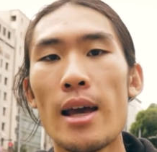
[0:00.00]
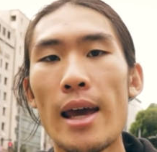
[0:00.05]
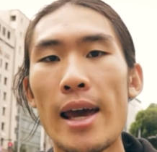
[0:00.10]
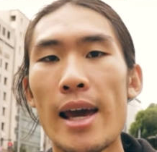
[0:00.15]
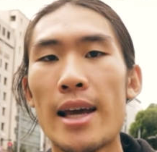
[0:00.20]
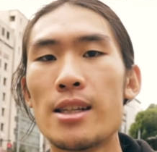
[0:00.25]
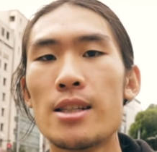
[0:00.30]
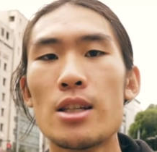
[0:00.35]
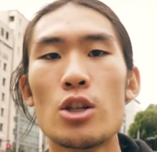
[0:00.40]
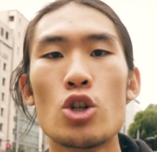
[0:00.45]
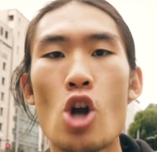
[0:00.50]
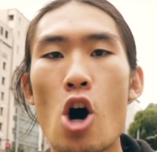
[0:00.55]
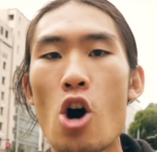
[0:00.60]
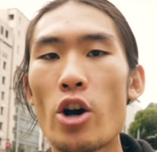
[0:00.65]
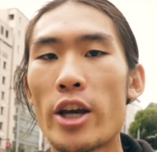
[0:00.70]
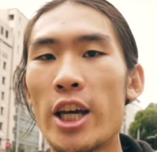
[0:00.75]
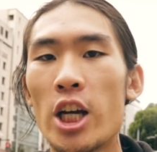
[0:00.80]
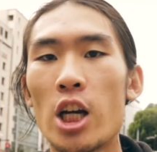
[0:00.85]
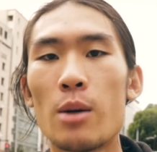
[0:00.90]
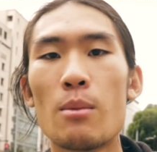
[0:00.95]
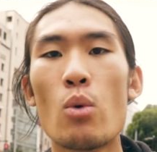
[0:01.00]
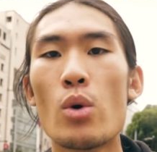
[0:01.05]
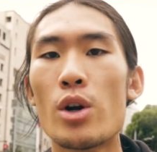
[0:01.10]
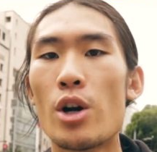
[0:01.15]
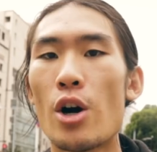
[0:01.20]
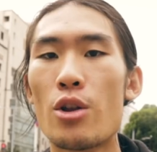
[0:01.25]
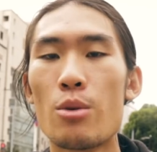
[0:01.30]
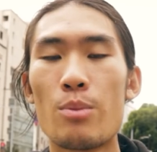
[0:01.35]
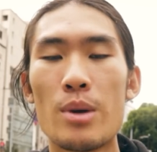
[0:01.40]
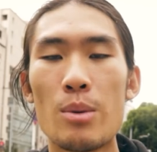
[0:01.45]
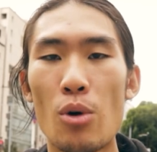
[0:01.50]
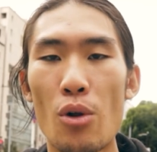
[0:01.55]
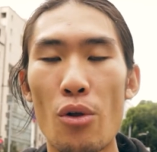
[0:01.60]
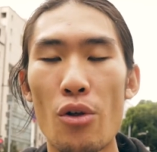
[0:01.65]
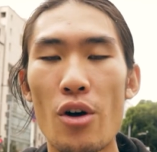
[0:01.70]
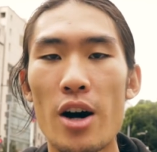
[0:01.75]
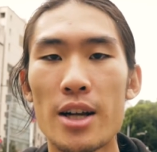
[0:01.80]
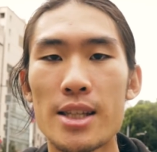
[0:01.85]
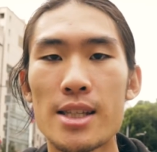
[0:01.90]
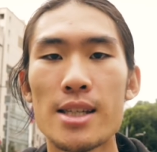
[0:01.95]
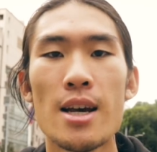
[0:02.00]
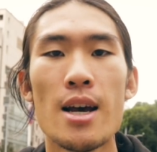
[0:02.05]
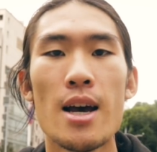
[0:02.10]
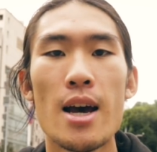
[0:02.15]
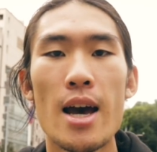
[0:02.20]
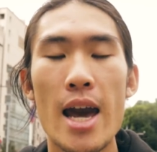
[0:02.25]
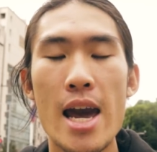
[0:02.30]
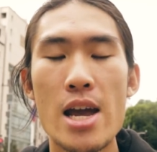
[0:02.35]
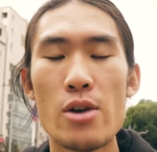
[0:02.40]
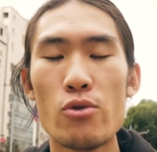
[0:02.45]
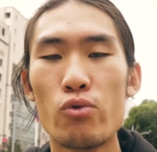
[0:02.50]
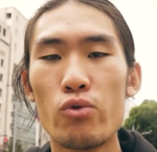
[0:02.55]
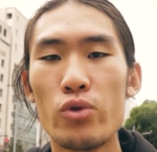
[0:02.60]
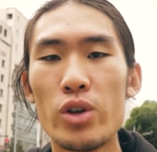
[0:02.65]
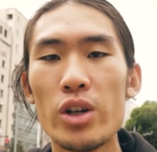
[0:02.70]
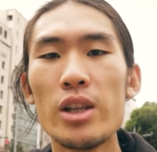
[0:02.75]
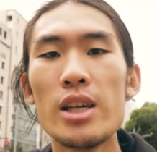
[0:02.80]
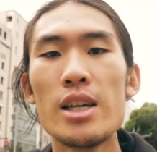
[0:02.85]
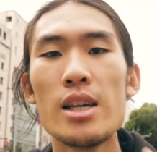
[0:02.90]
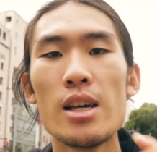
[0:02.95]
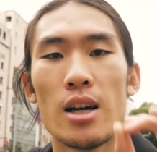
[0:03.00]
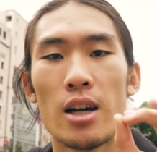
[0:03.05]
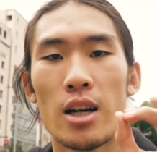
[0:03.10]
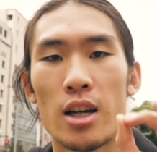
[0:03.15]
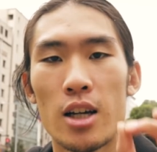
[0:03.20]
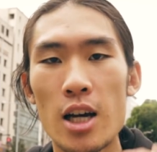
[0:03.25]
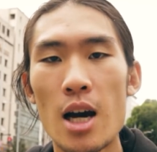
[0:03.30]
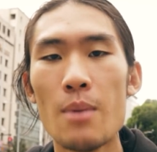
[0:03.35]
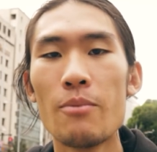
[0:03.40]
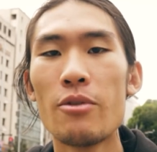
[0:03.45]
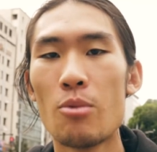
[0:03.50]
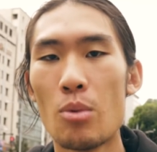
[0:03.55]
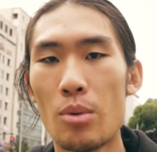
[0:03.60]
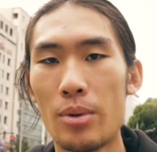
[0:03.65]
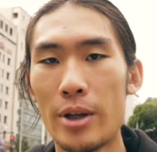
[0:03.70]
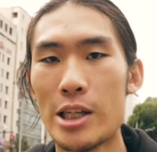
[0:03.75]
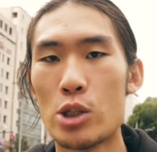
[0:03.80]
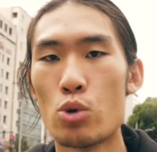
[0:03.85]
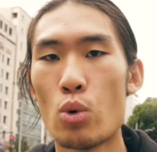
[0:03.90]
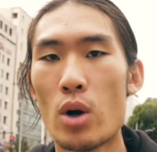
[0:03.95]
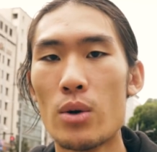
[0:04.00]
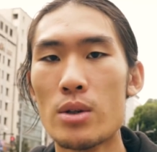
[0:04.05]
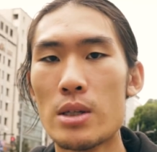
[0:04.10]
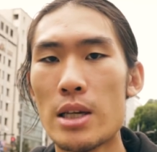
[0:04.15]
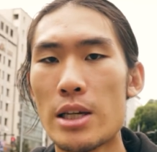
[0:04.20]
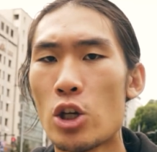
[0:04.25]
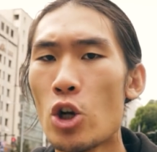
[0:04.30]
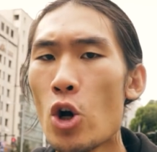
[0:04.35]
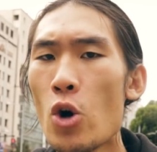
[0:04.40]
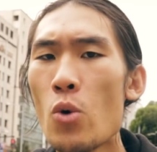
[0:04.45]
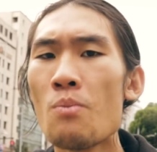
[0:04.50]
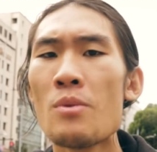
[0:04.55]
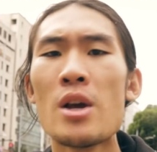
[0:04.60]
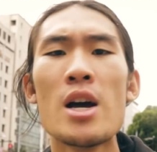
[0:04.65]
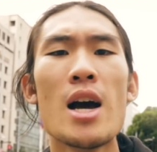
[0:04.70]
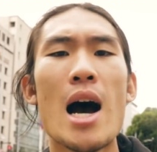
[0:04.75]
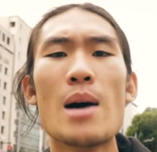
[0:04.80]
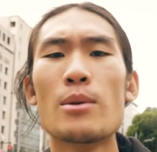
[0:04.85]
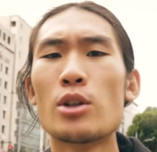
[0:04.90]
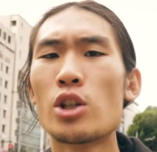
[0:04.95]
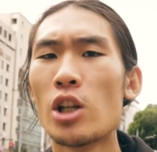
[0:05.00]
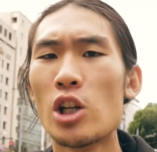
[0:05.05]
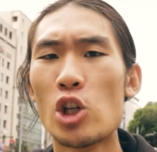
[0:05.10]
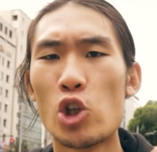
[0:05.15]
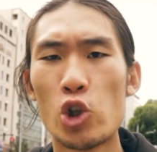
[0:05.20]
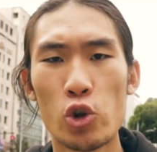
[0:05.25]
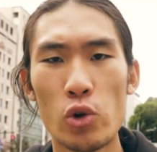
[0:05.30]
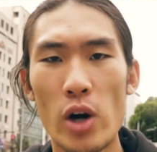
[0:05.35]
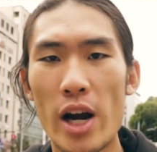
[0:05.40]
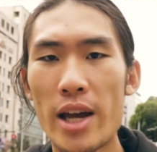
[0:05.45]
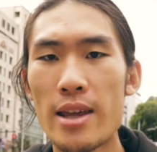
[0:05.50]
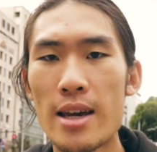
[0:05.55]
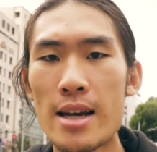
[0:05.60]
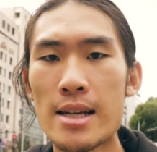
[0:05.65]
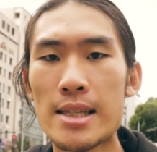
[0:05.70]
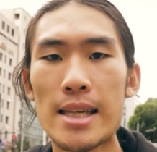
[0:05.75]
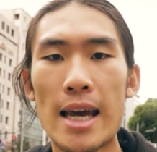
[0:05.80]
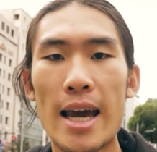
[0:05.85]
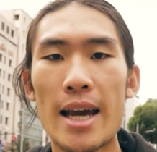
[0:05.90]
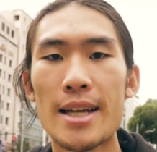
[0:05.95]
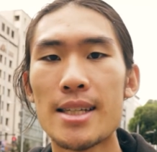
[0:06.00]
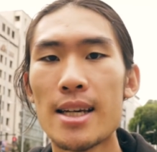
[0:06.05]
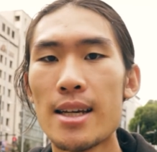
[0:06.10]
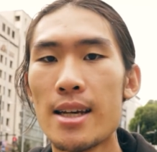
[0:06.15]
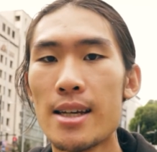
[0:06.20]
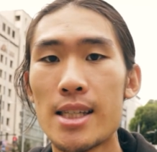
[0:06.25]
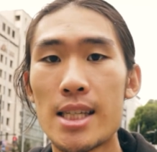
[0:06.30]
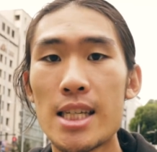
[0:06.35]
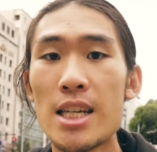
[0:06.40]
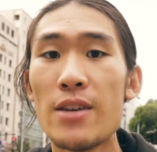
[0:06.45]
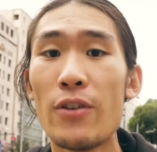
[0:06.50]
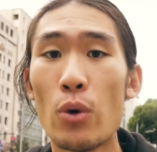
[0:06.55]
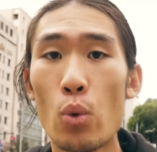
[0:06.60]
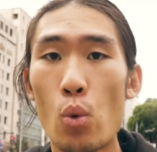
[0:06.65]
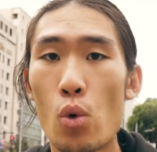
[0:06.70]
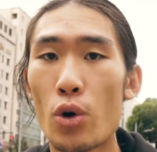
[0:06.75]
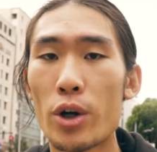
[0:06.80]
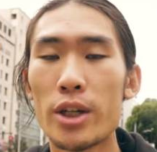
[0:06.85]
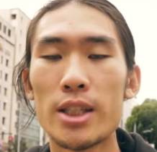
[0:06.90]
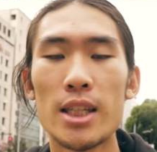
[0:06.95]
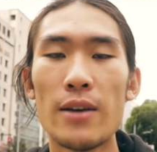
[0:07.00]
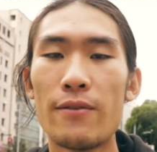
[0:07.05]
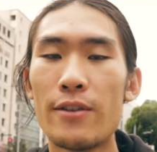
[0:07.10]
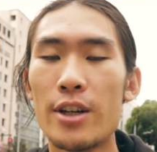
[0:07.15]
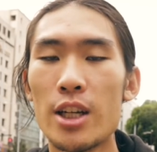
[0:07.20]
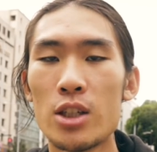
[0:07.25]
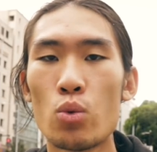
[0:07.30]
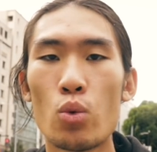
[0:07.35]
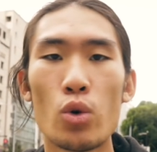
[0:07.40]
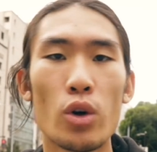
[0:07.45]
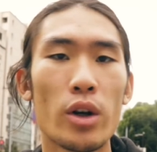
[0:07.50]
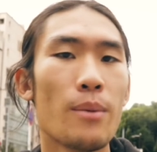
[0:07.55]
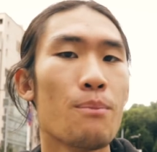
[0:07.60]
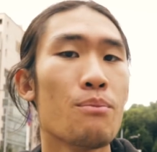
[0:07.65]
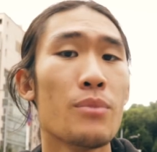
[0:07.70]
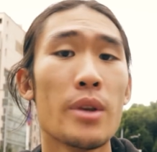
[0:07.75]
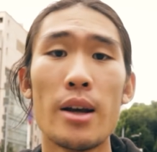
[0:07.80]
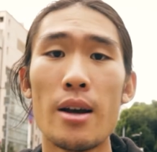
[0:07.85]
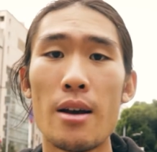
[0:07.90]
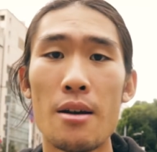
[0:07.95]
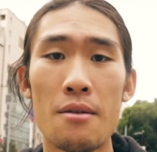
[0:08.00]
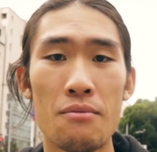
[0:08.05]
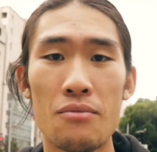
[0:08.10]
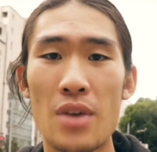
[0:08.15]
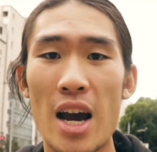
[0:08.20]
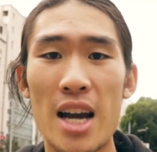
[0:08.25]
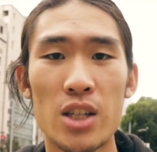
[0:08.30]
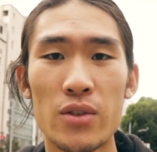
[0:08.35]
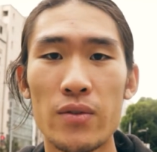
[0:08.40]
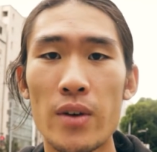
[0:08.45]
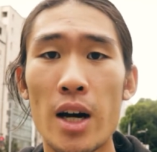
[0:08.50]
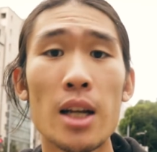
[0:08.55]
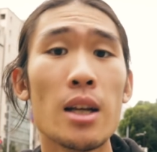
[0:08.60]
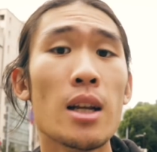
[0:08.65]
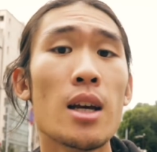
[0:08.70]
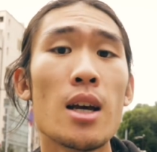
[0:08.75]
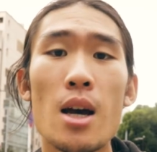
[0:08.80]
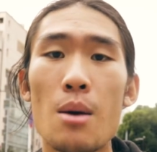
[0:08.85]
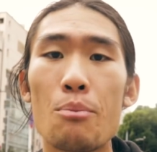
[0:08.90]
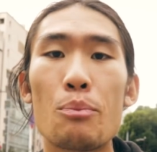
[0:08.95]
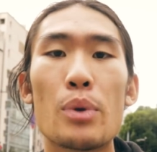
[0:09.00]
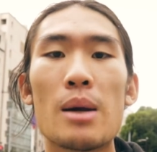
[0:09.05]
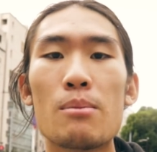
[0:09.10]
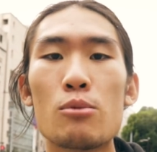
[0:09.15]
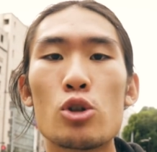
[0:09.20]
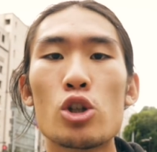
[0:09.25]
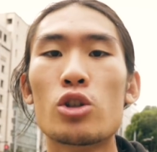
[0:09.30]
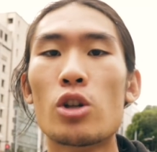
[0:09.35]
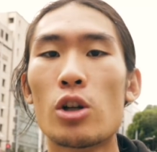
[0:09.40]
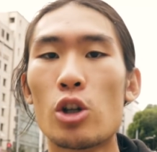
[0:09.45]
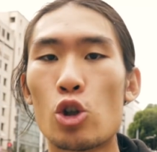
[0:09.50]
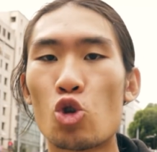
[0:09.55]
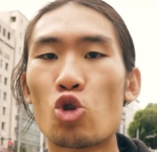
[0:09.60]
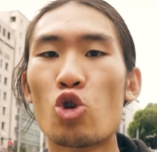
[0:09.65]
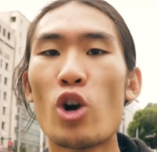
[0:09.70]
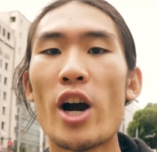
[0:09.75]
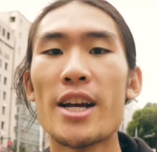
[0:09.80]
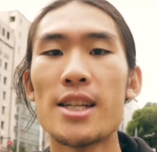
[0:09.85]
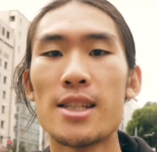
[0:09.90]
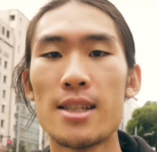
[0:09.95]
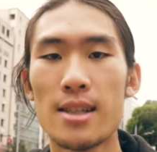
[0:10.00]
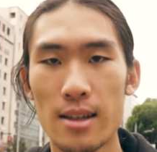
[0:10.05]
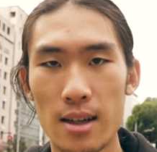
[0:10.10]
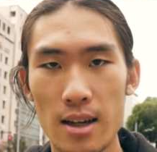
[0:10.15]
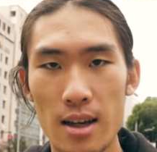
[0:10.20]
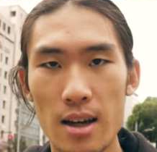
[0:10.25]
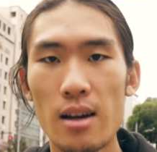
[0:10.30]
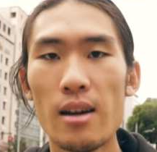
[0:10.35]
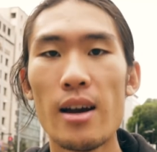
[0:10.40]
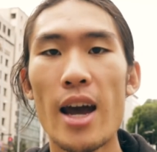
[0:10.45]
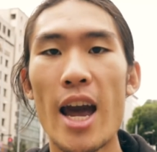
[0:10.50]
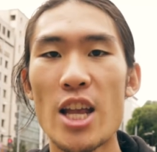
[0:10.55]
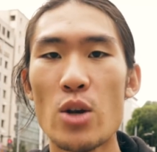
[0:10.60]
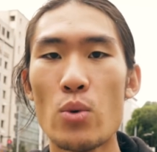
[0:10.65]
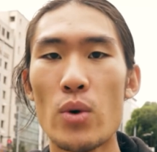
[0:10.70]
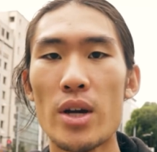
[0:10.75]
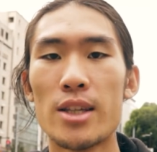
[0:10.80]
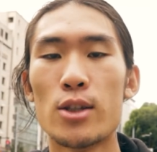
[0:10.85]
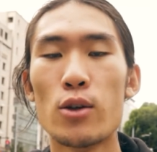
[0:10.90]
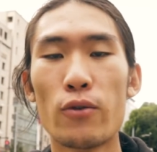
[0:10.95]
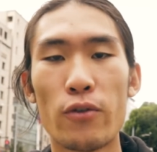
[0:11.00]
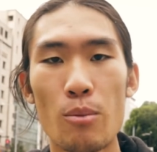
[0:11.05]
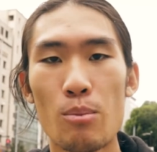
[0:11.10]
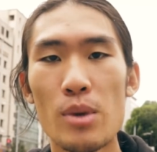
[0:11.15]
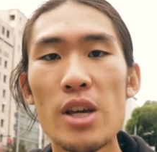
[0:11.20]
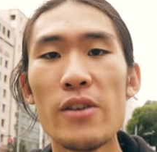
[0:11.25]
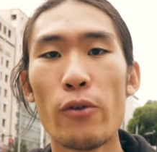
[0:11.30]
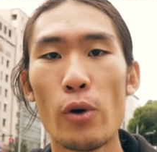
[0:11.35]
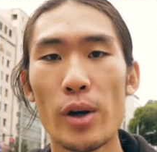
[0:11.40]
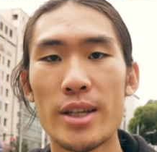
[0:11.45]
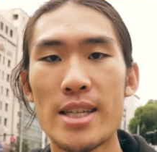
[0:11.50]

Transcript: and not care about what other people thought, and really come from a place where I was like, you know, I'm just gonna try things and see if it works. If it doesn't work, that's fine, but I'm just gonna try it anyway. So for me, for